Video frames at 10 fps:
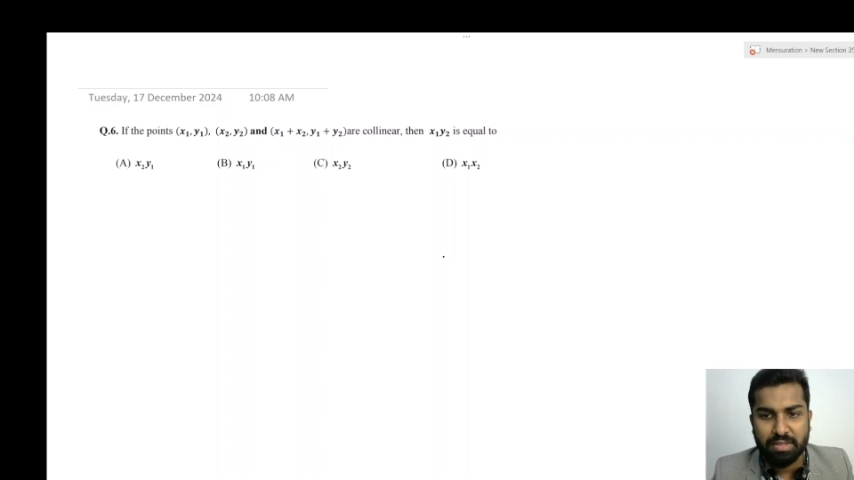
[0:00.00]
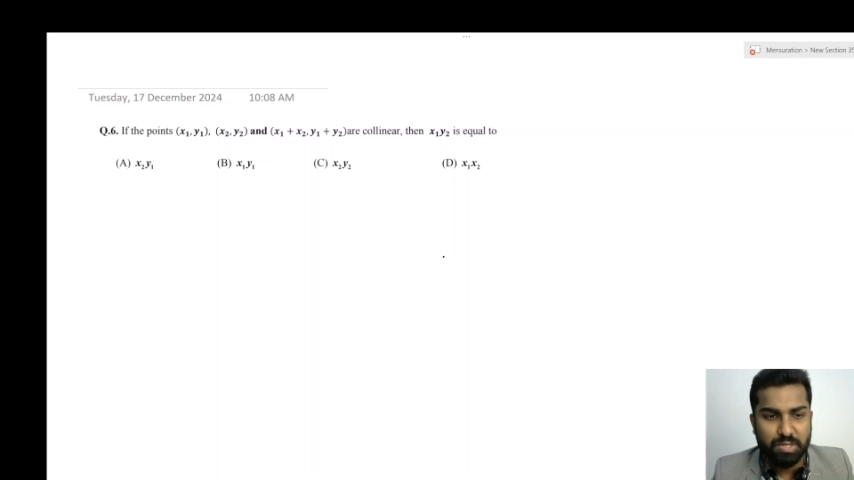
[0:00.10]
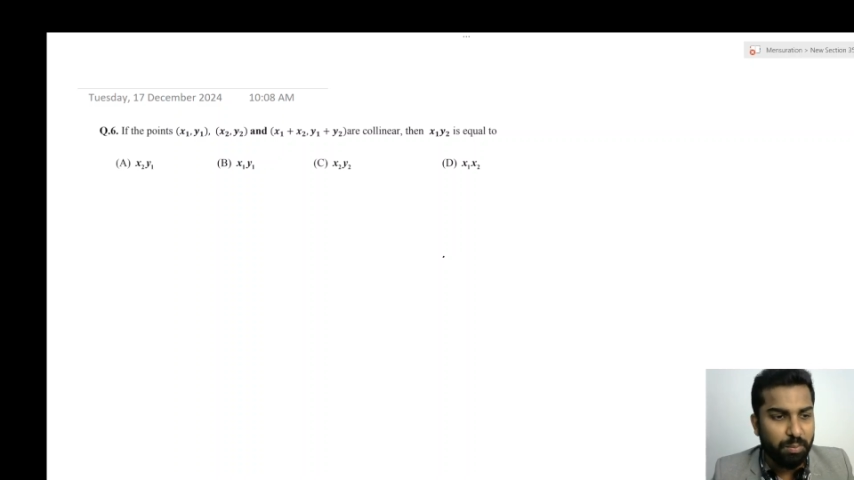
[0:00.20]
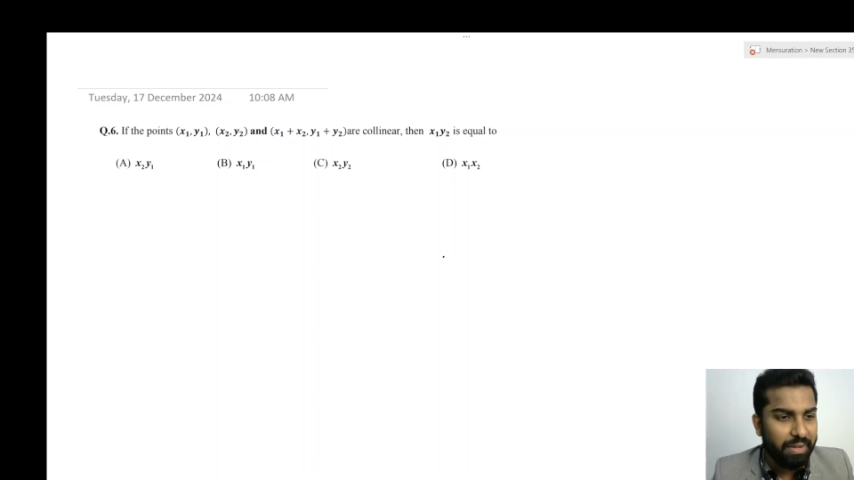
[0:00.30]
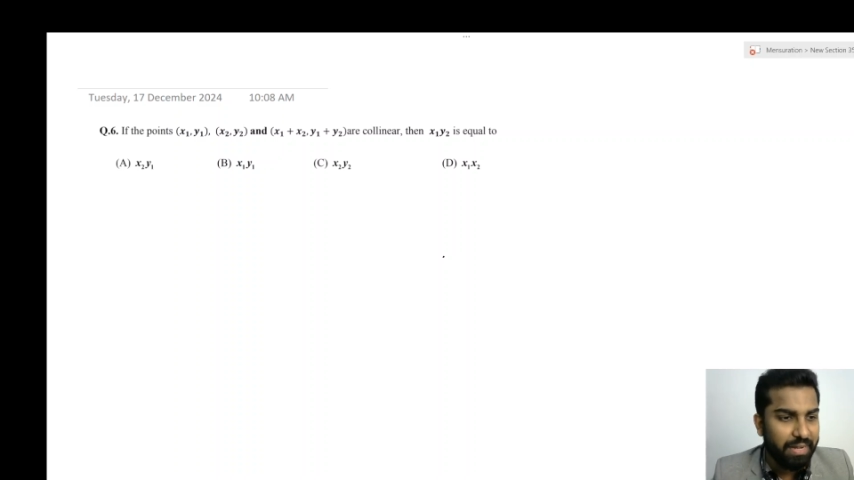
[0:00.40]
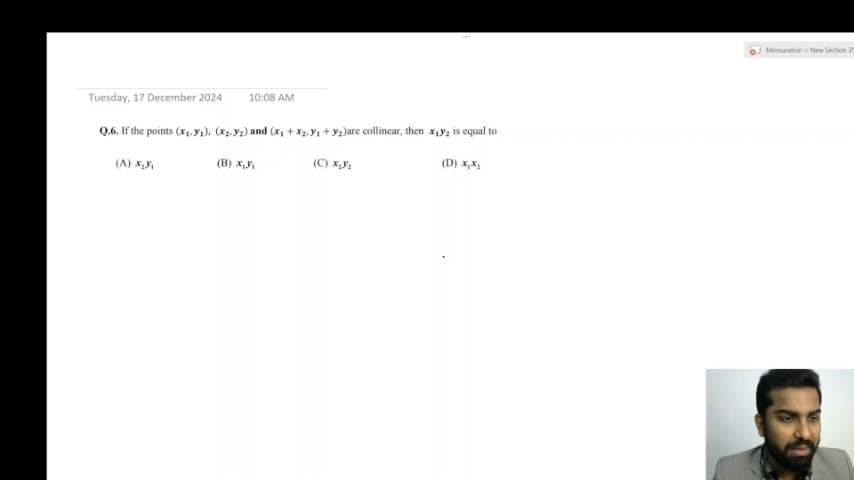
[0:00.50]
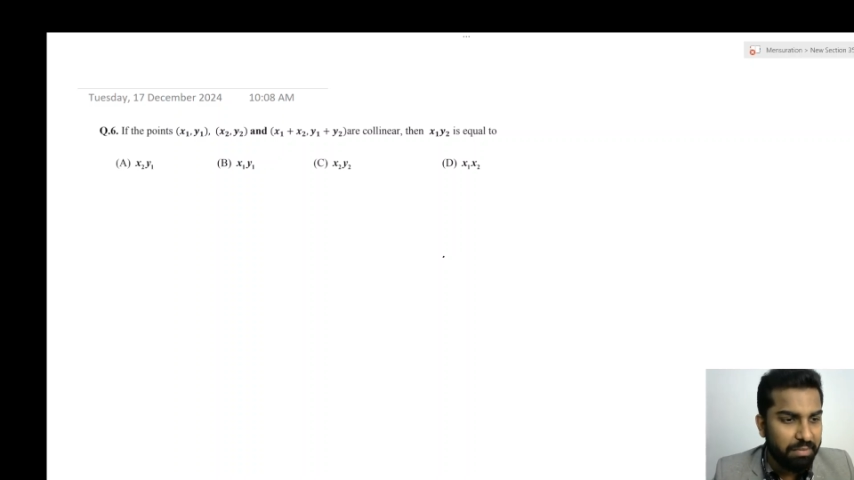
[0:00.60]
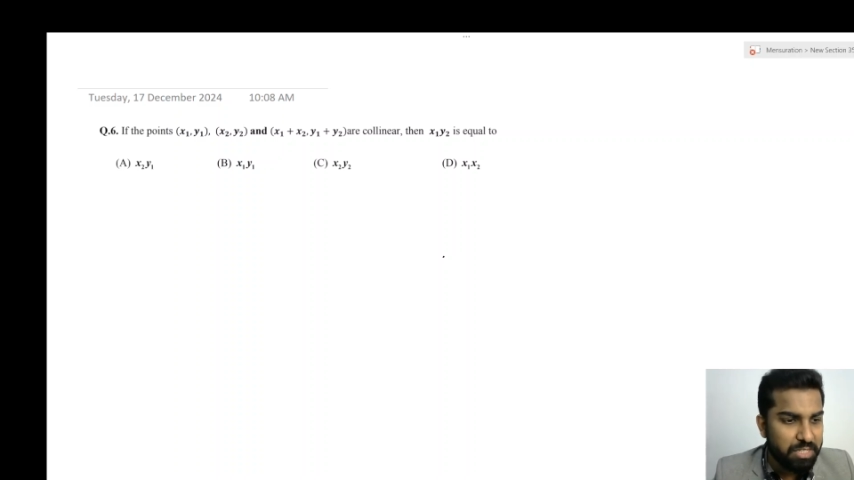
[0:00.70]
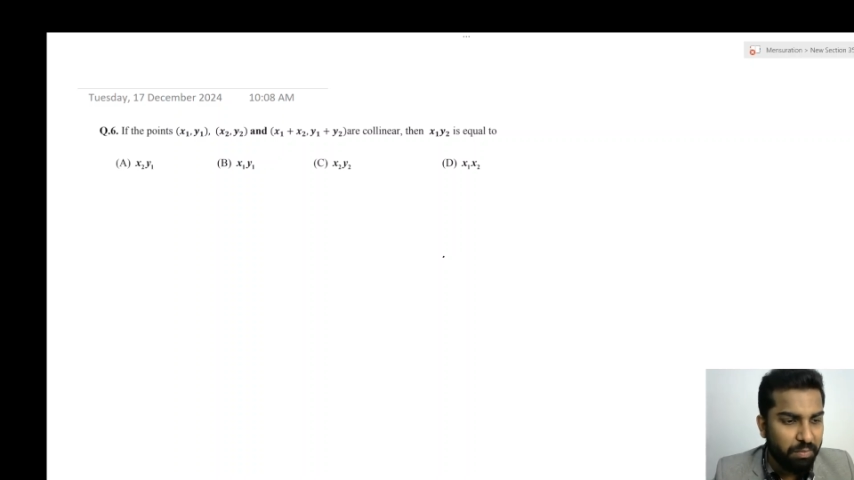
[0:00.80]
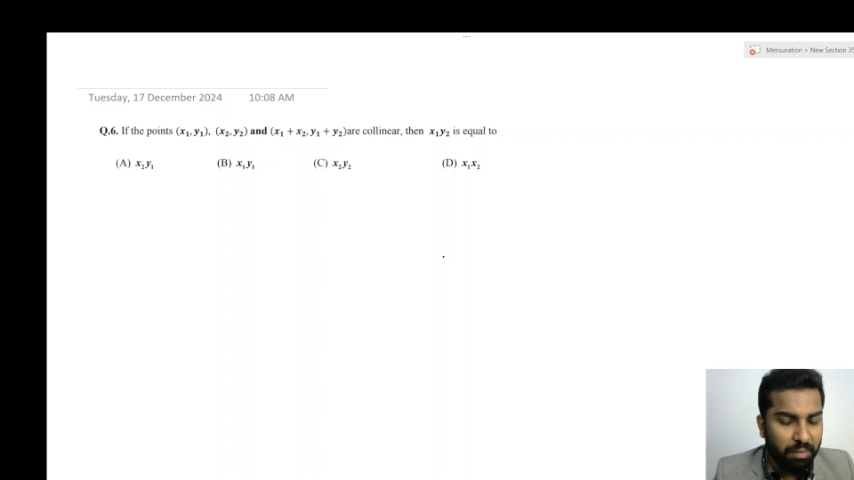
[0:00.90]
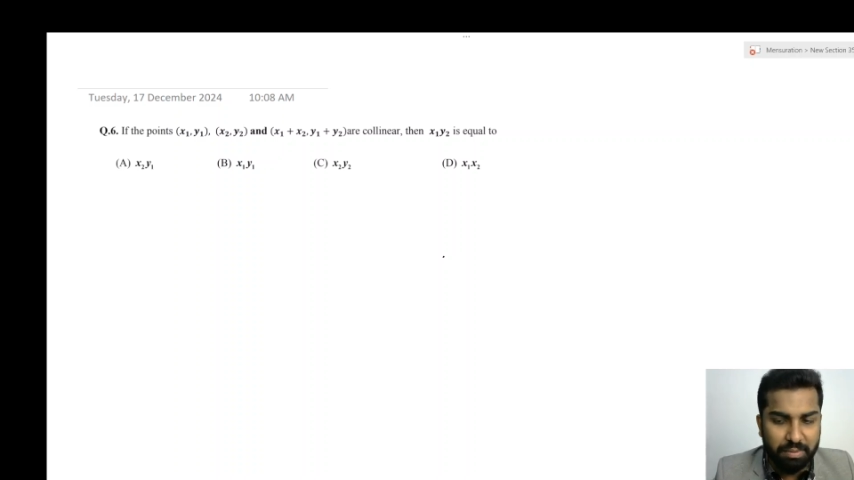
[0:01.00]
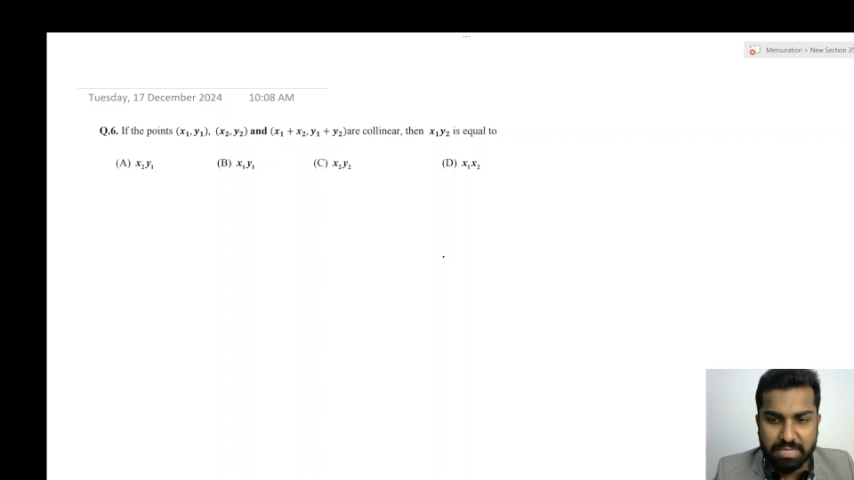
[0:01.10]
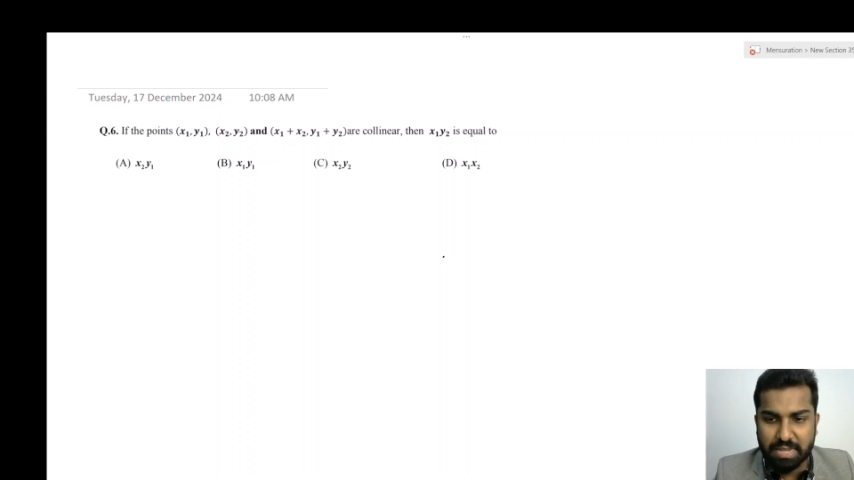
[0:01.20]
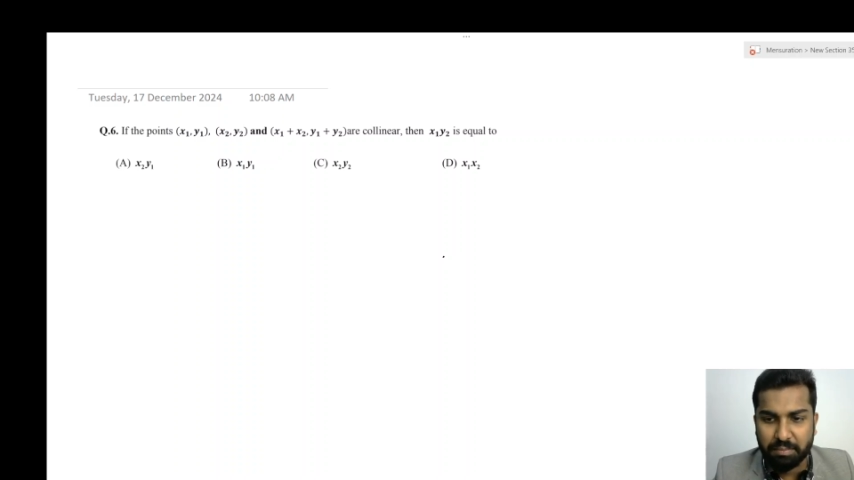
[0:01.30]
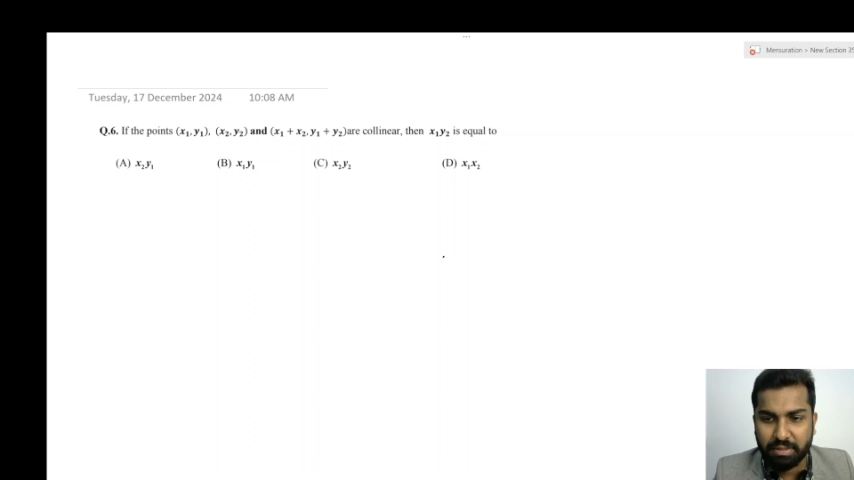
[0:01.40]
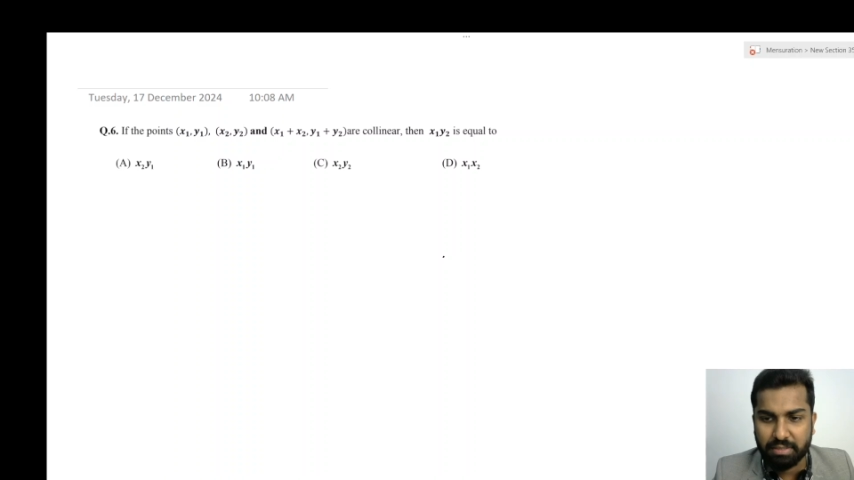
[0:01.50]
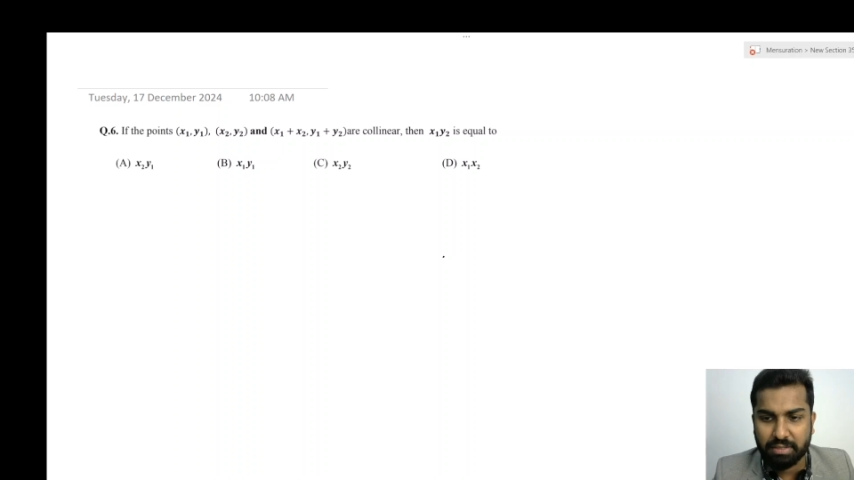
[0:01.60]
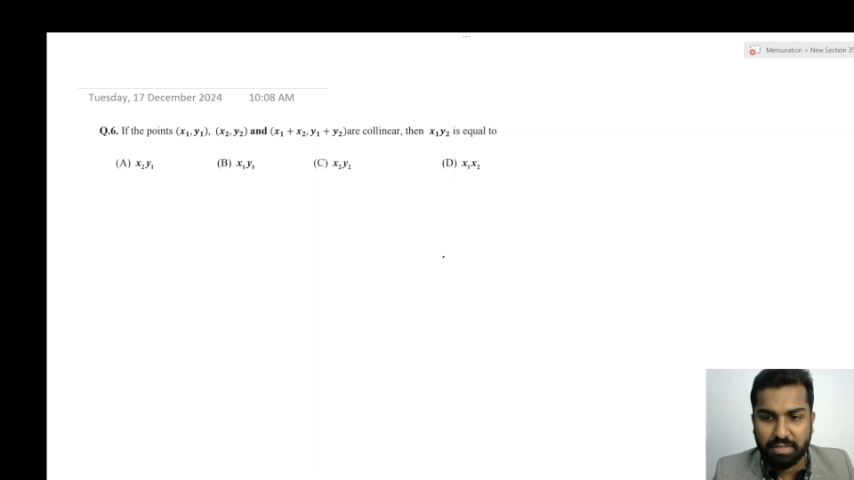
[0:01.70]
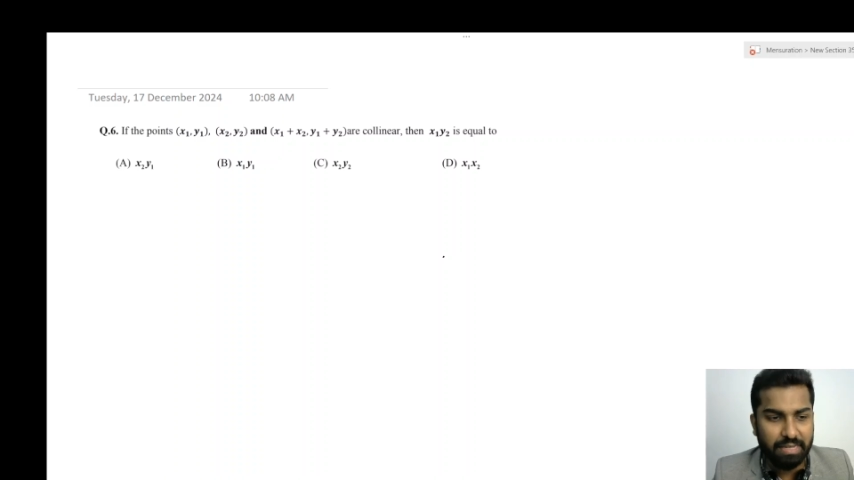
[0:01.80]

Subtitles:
So my name is Mohammed Sabit,